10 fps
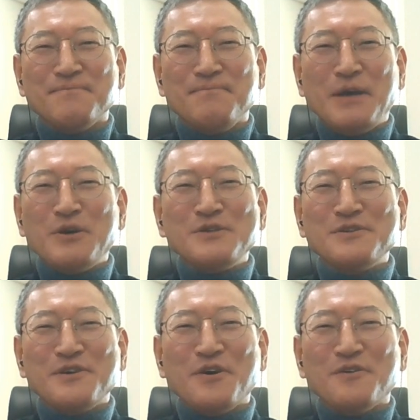may want
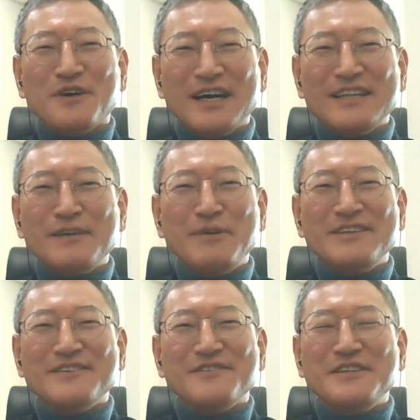to go a little
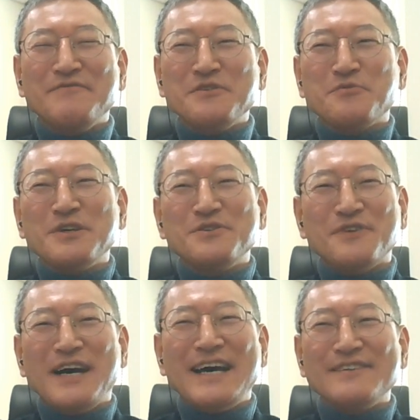bit, different one
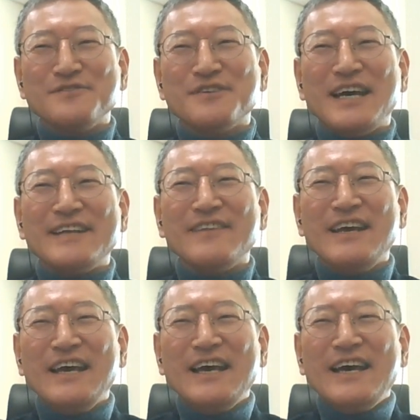to add to that.
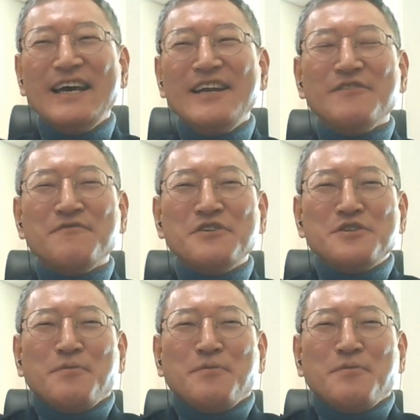First